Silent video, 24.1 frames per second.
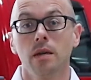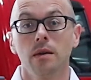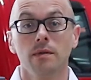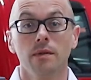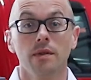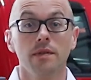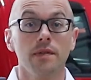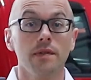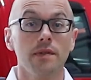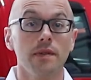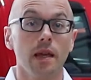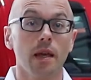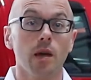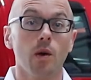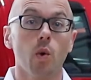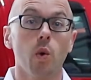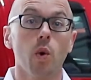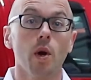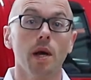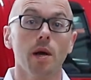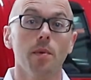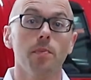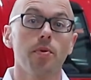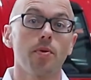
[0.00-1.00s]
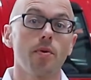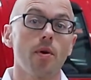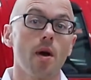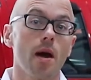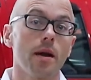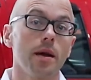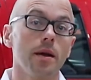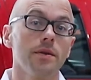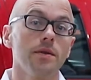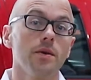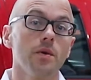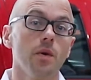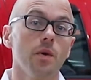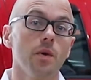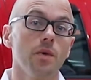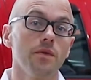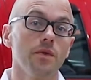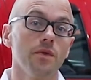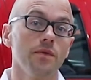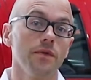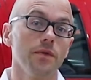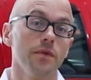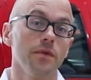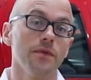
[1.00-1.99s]
This is a quick product
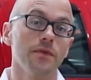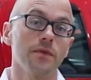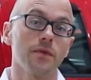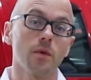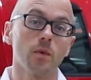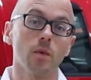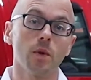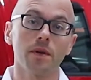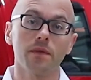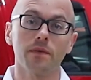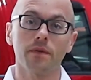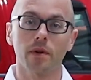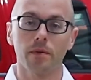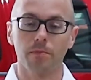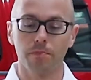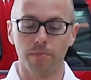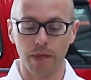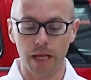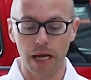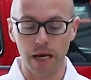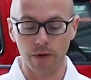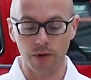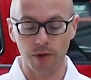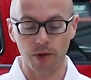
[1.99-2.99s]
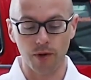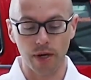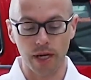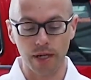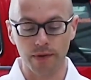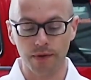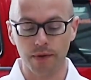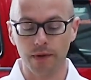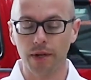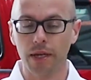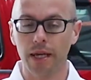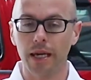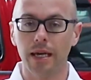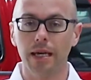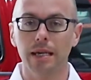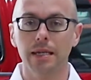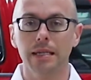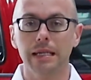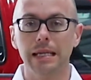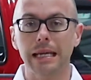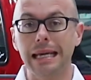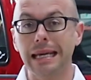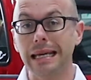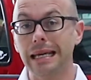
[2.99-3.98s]
overview for one of our BLAU transfer
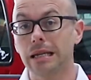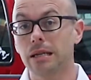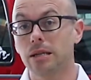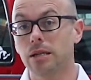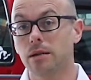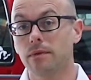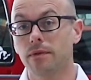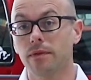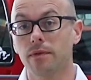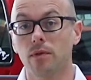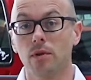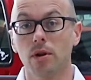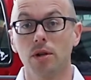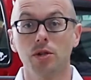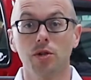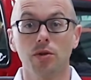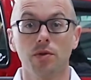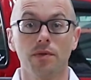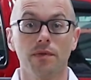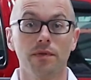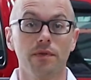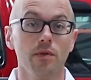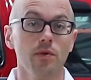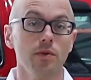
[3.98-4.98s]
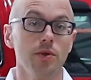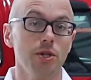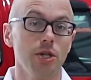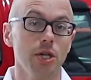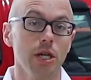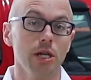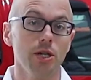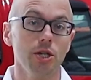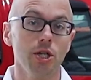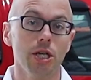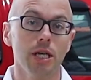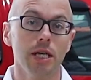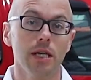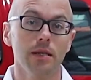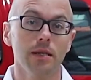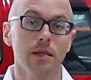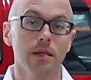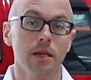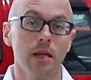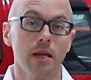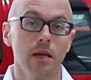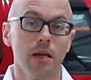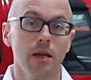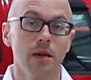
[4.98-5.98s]
case and differential fluid change
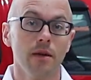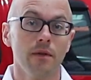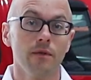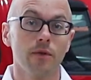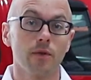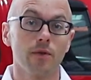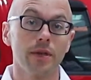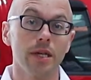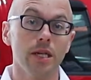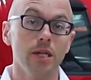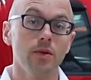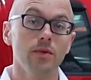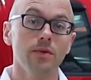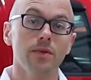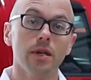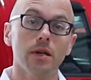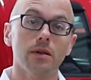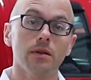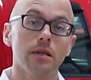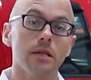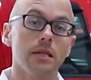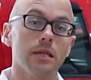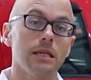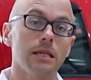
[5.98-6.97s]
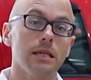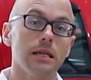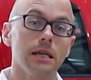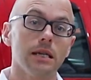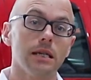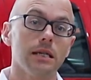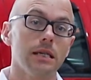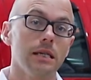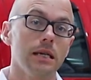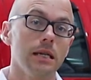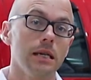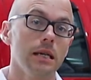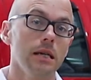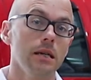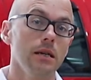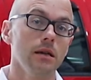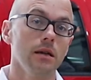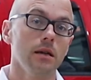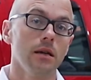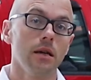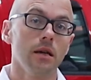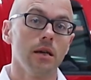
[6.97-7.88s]
kits for the 2016